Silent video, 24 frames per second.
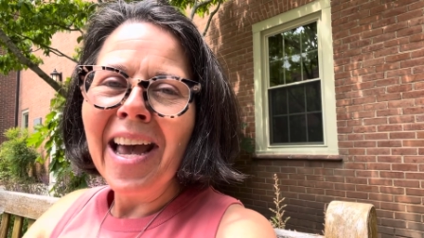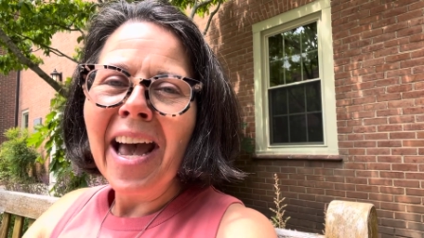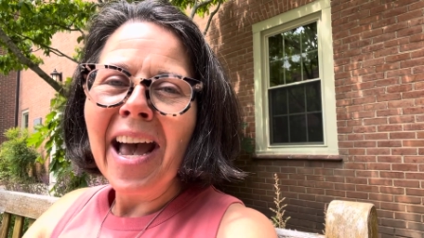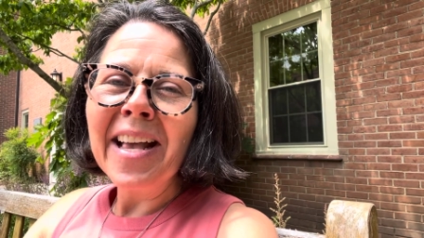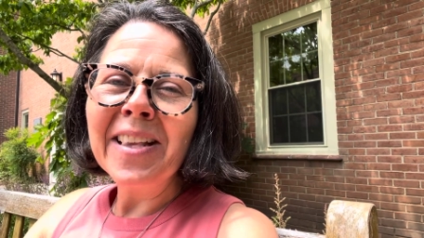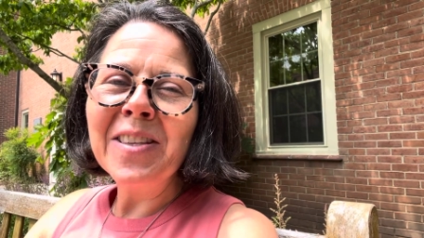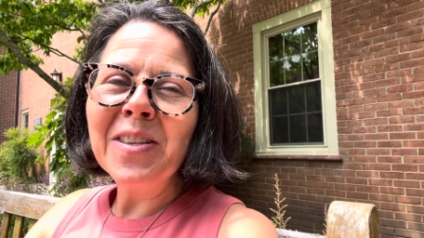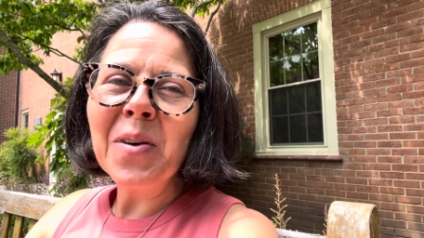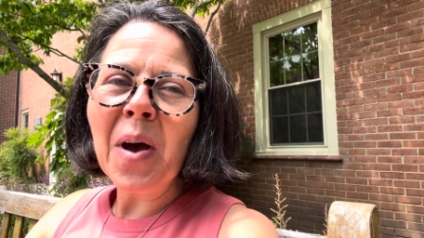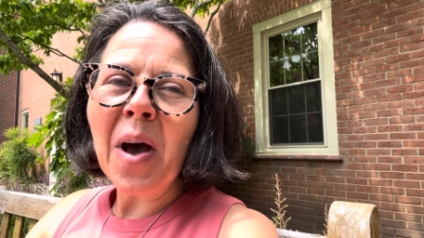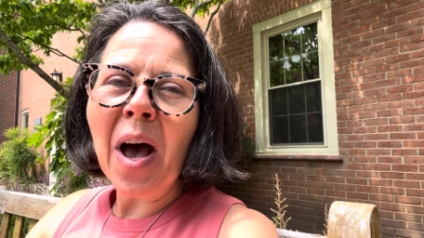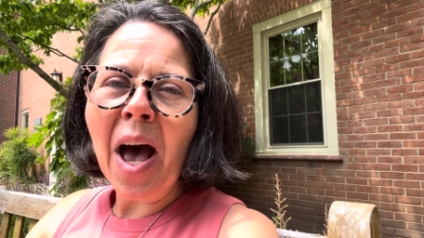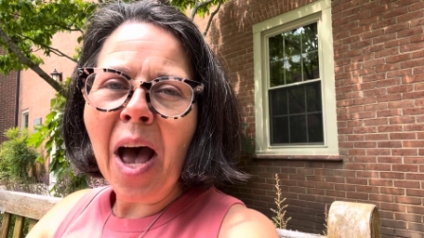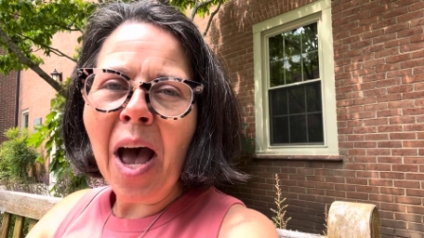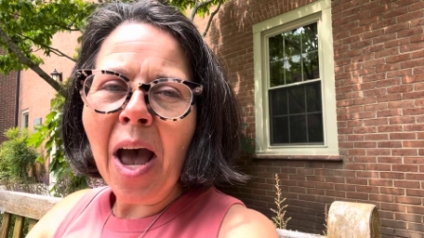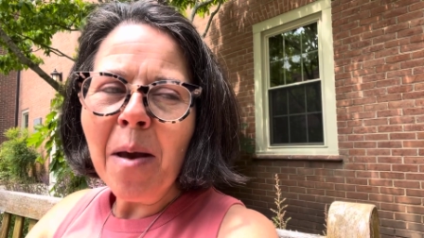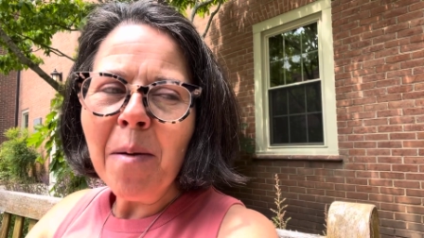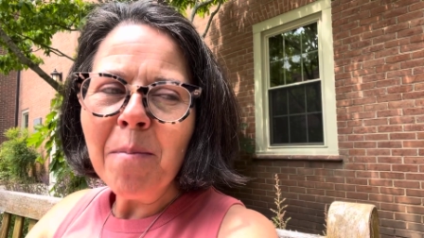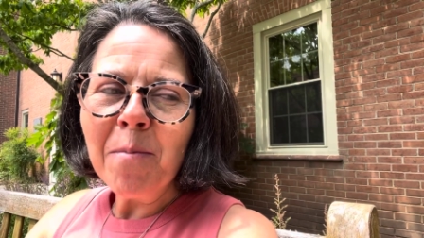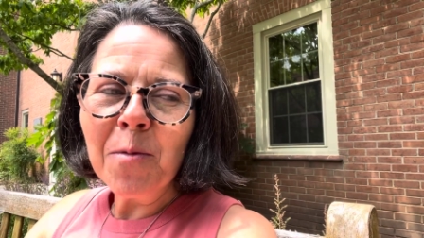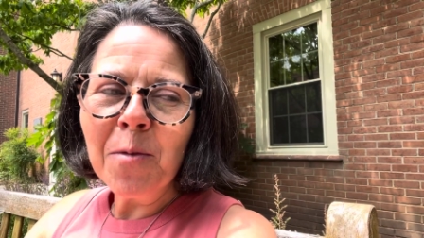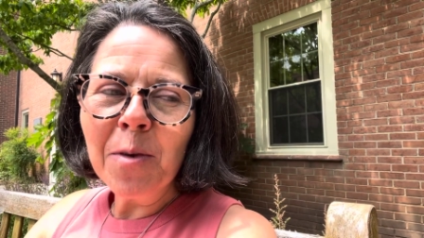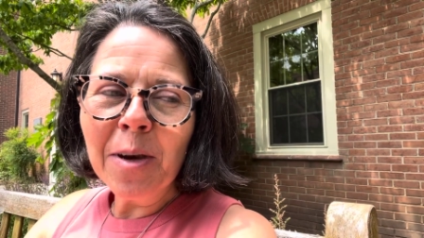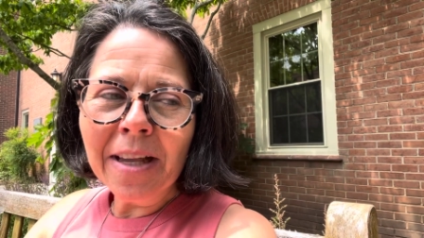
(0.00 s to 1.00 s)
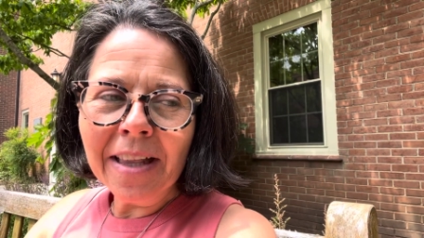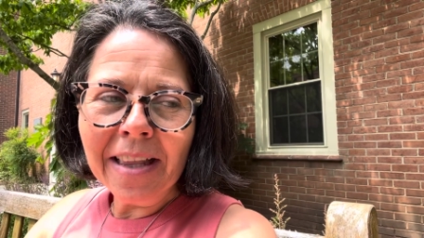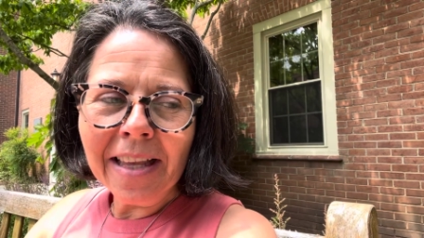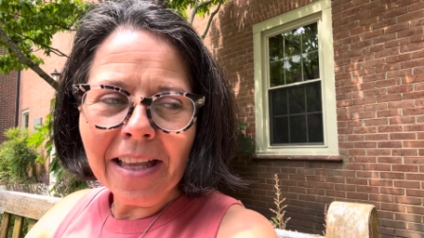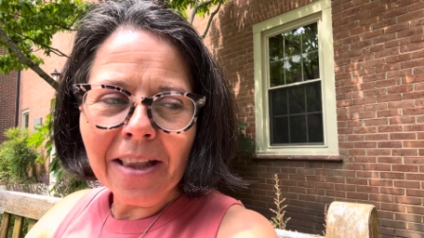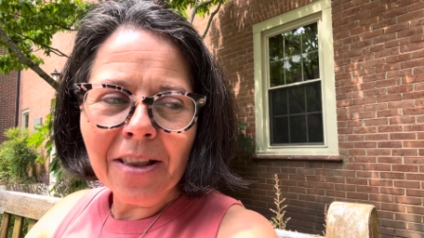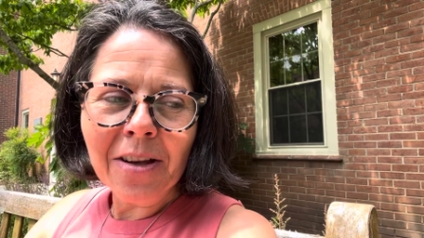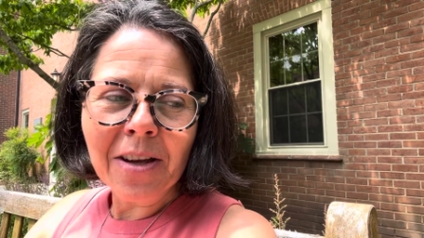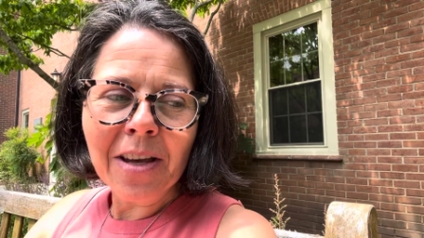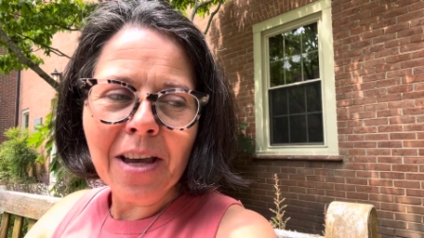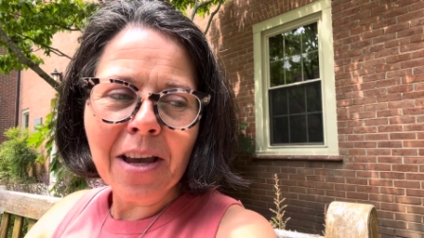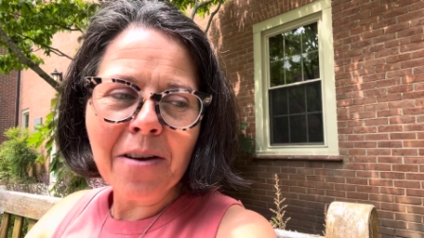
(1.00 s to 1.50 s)
And so I'm really
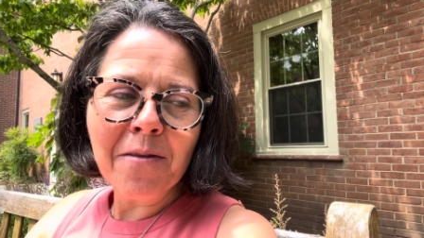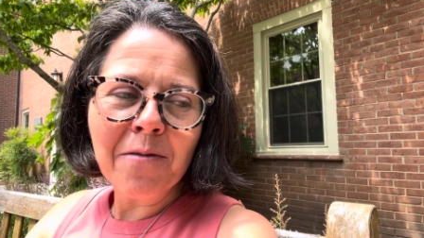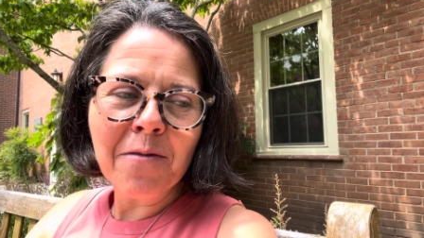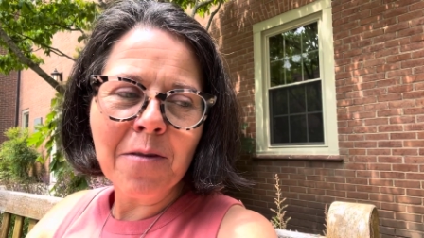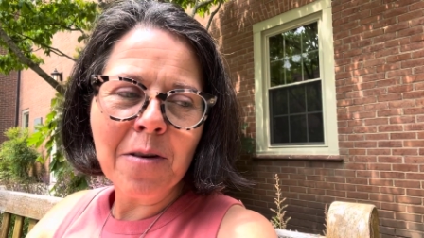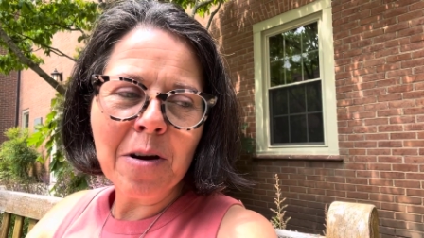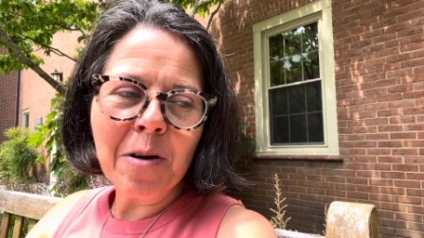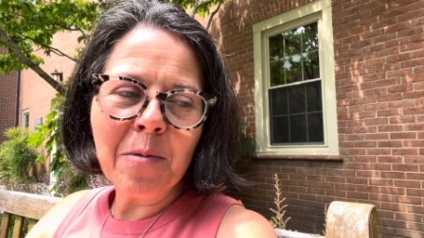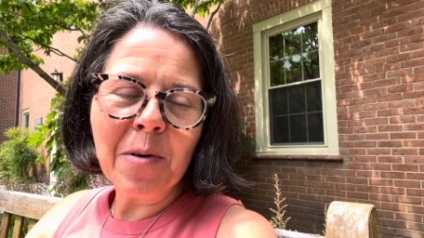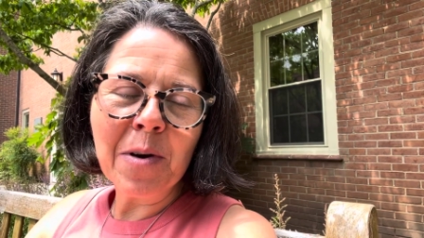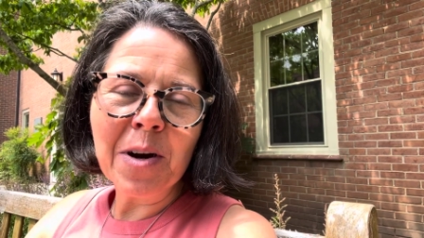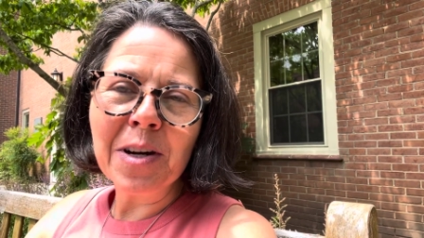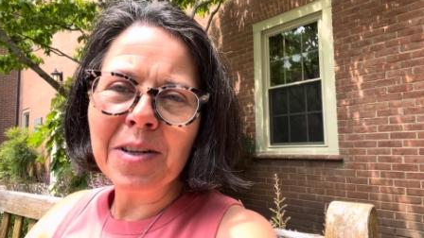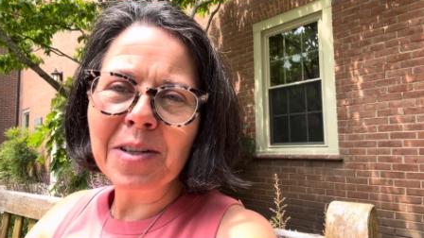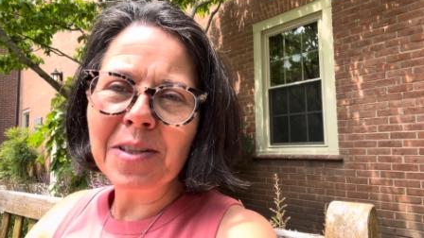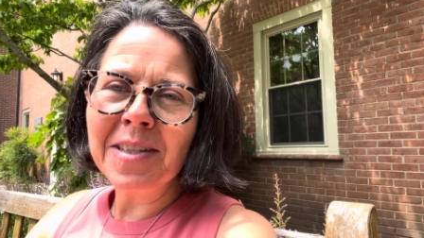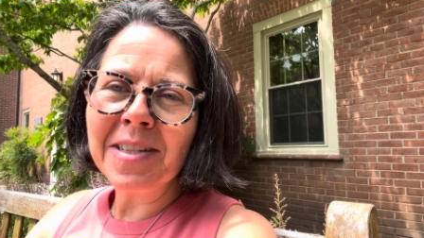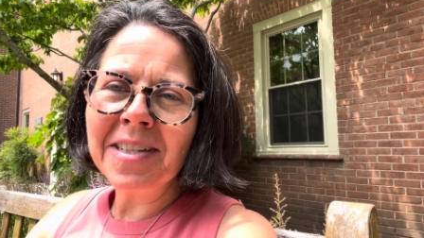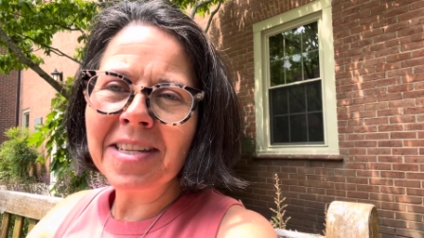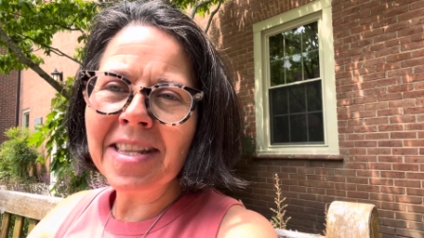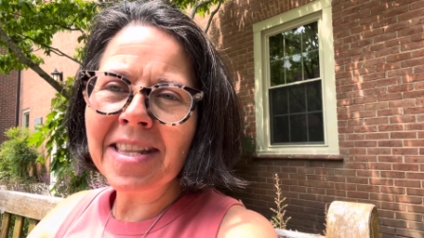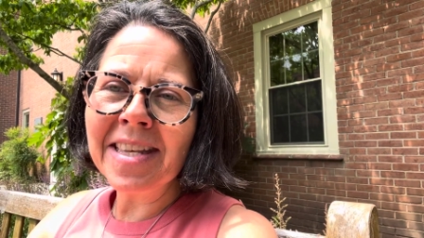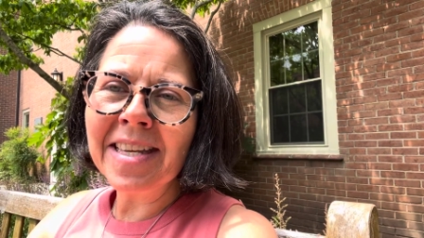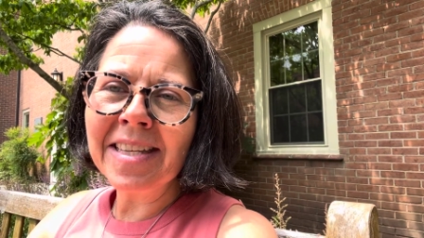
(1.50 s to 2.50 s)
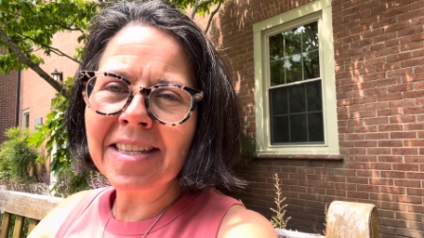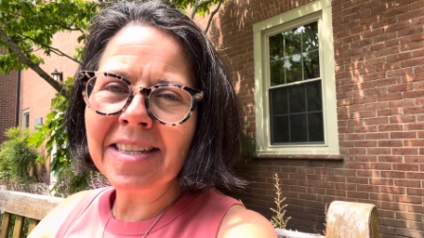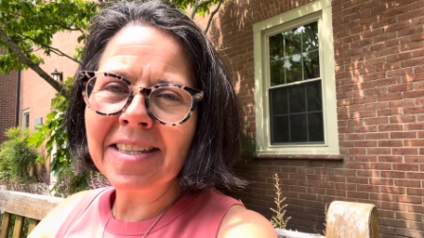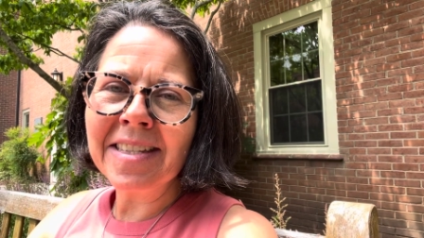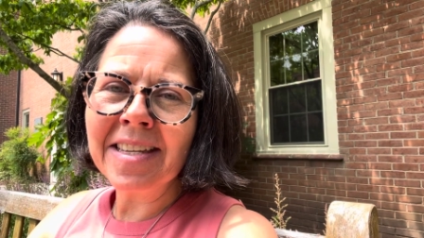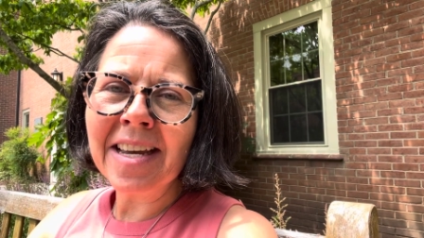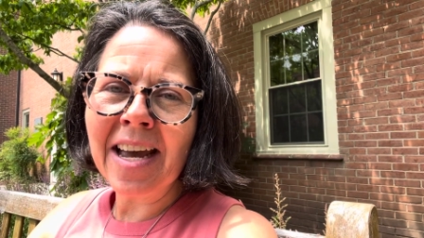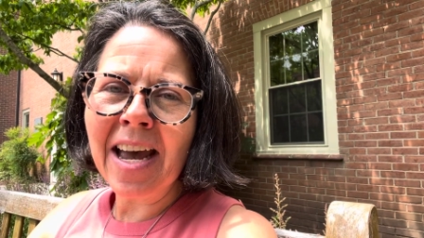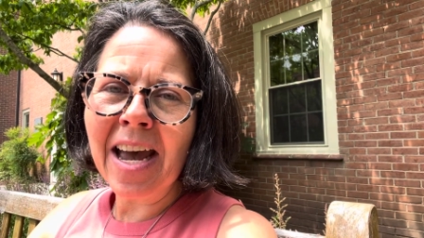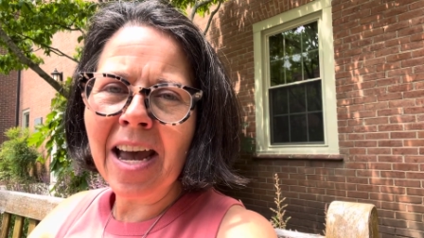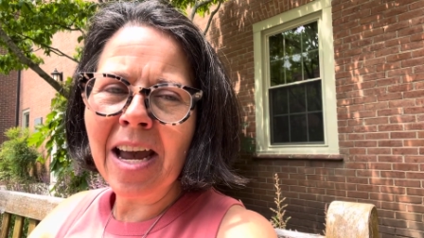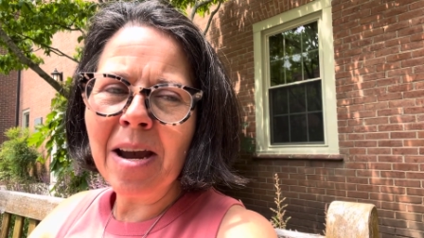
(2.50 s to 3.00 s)
looking forward to this
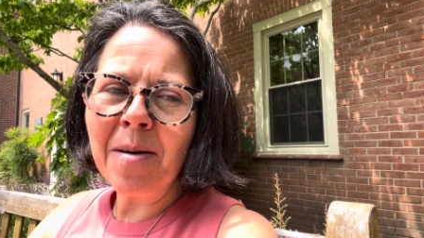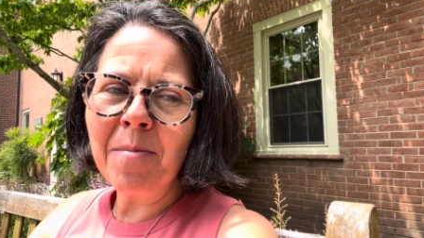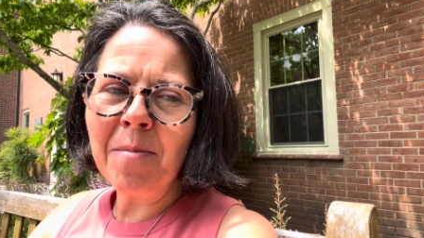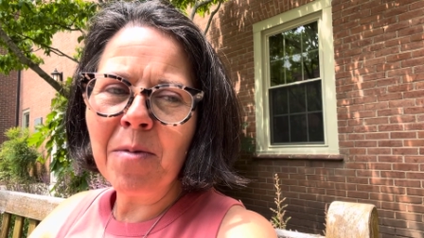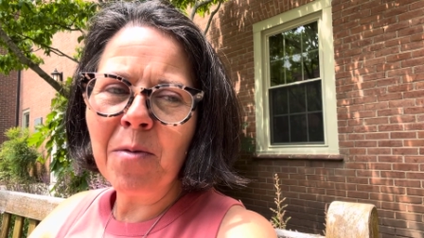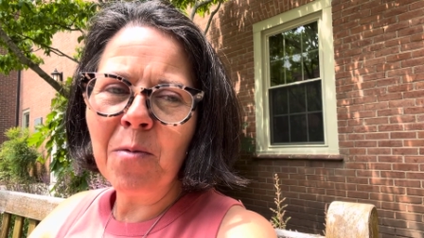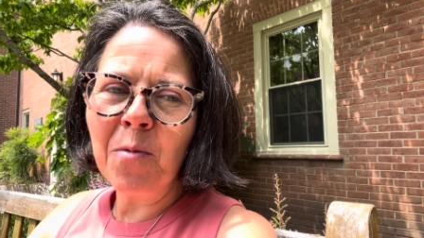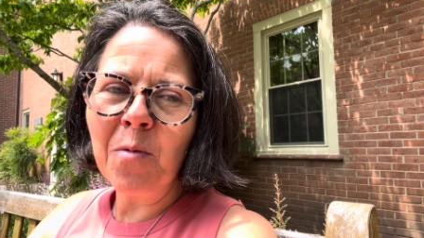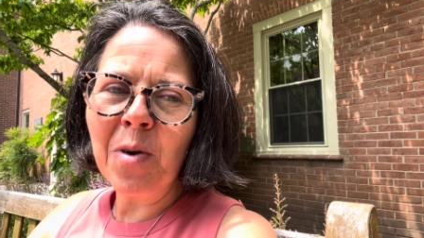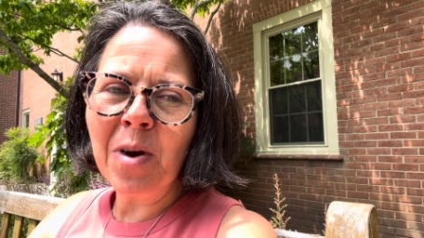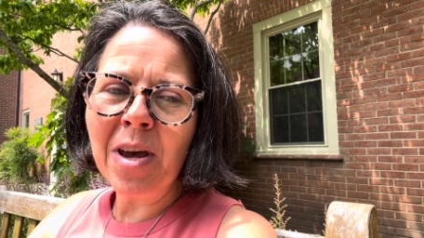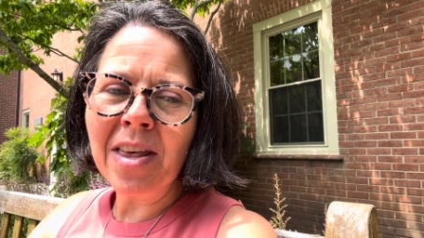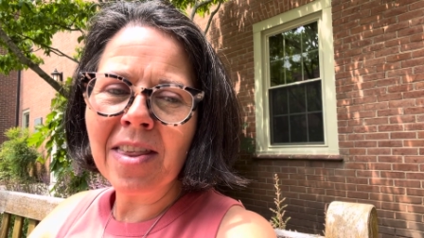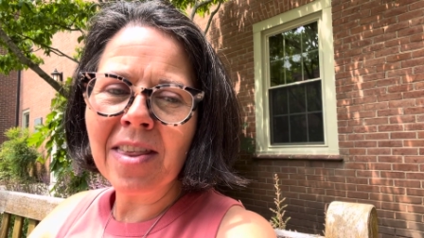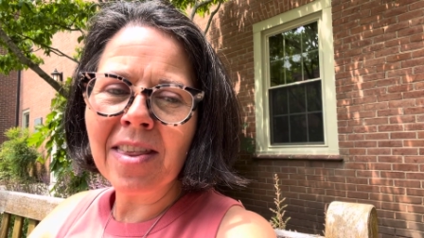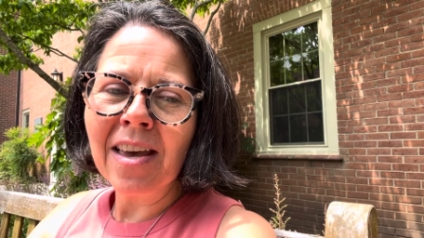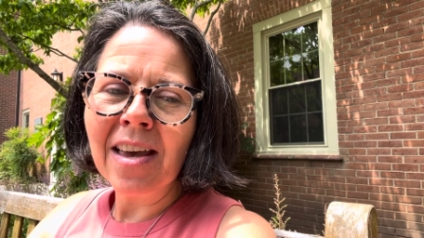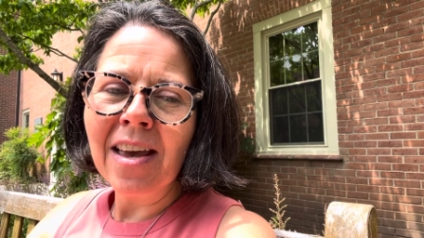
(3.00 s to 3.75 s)
time with